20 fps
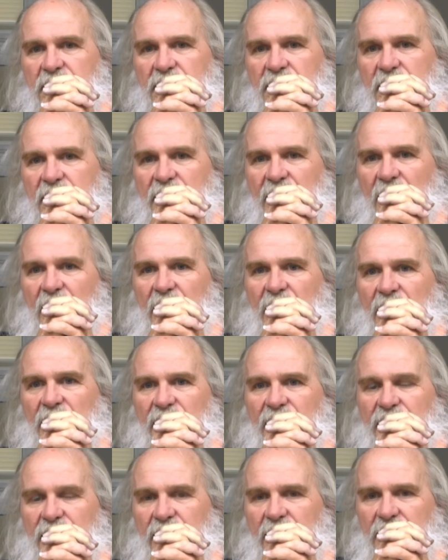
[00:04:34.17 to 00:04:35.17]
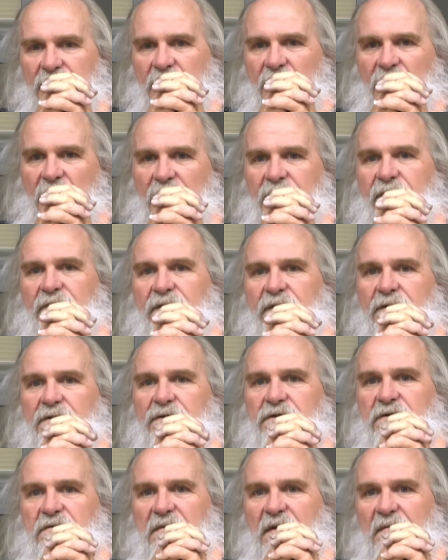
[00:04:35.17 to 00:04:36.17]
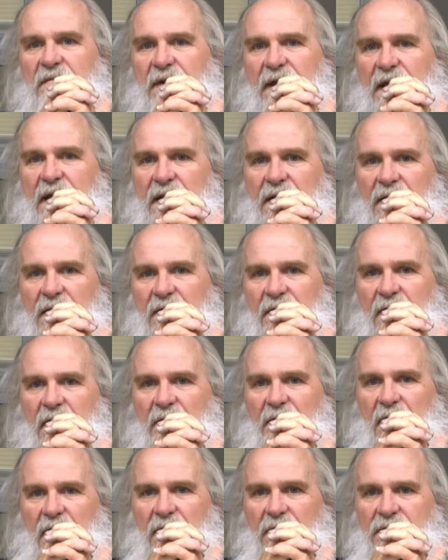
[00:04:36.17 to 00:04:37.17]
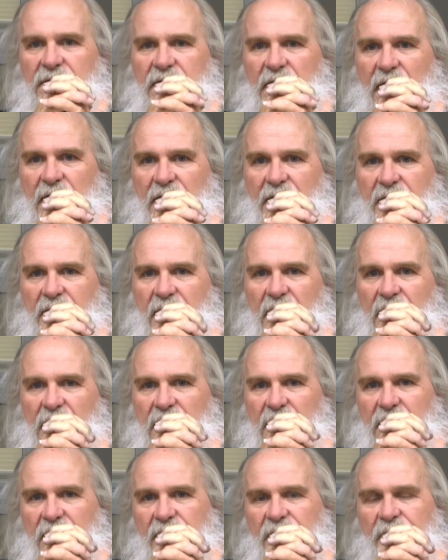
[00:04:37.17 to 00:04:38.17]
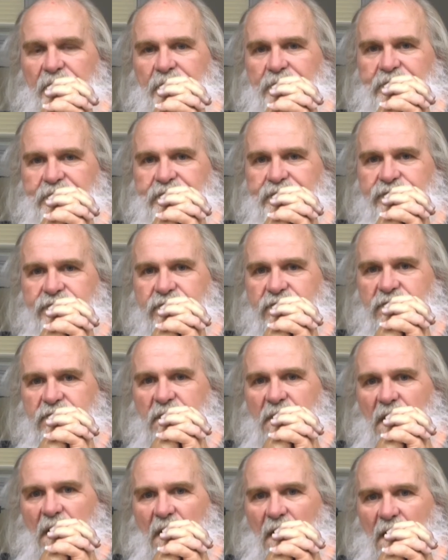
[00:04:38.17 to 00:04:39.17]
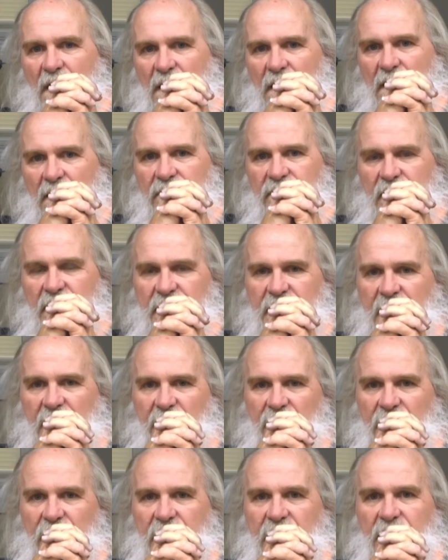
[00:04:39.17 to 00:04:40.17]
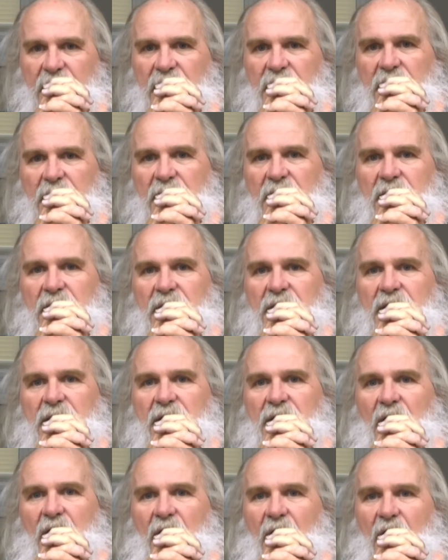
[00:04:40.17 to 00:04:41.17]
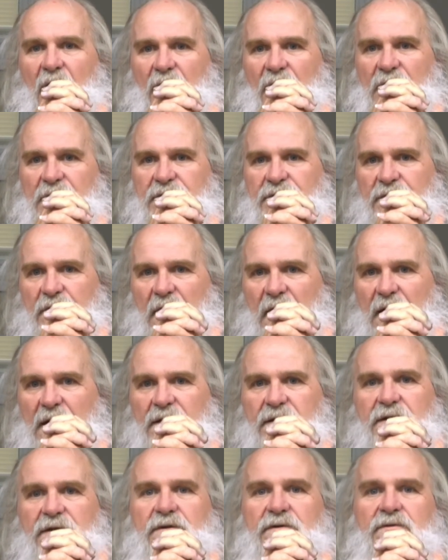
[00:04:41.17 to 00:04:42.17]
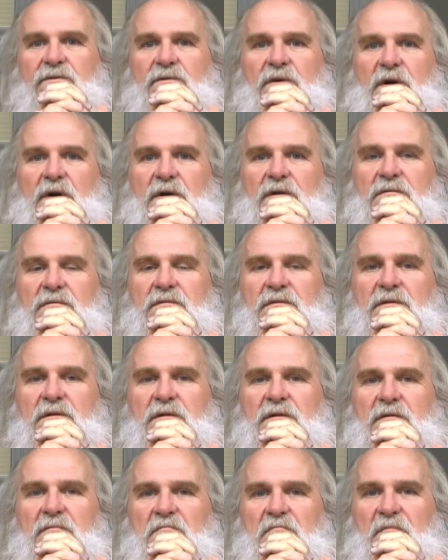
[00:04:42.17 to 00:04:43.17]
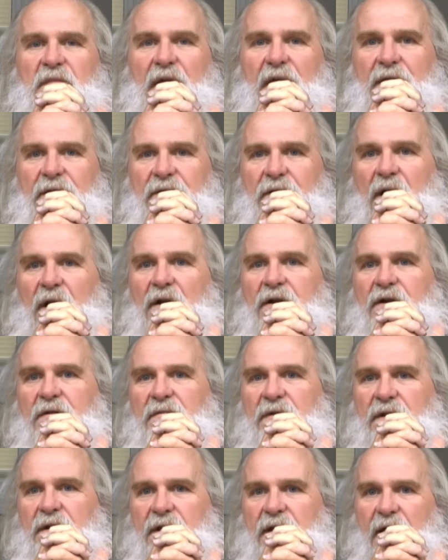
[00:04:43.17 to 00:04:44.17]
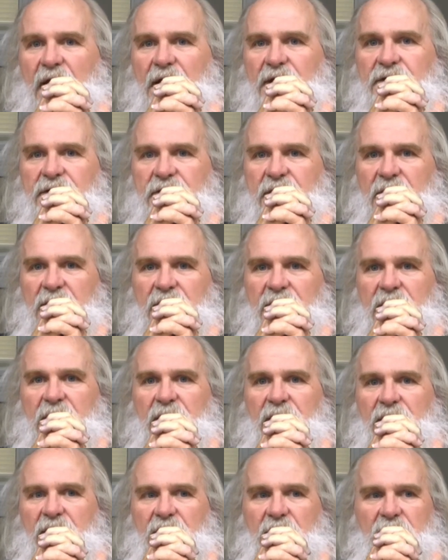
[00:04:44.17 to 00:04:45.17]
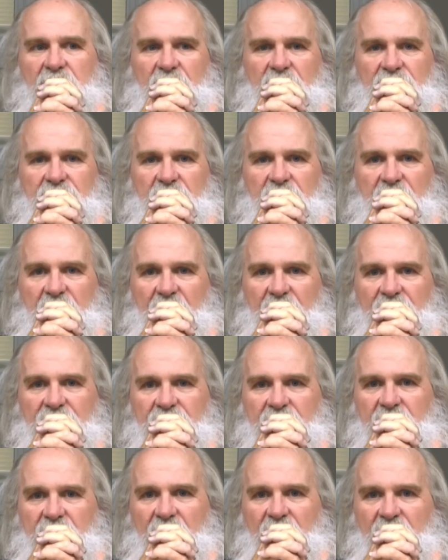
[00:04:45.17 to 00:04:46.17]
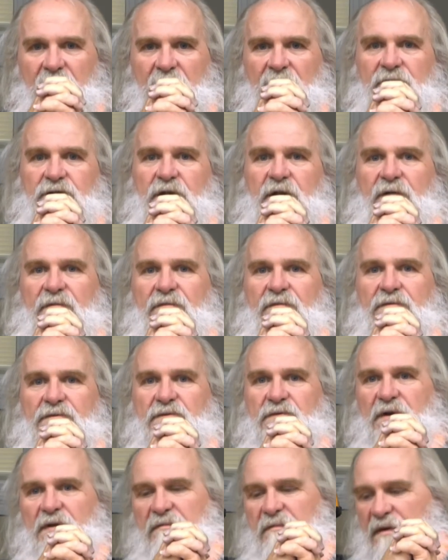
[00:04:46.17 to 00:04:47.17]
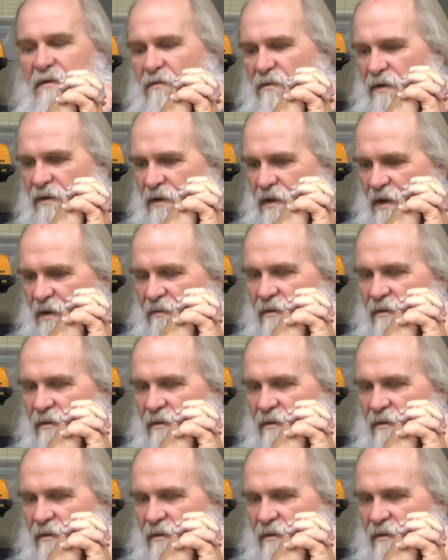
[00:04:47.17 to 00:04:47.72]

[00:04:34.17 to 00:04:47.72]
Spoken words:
We've looked at what the future may be, and I'm all excited about it. I think we are always trying to better our communication out there, and it's amazing. I think Jeff was with me one day.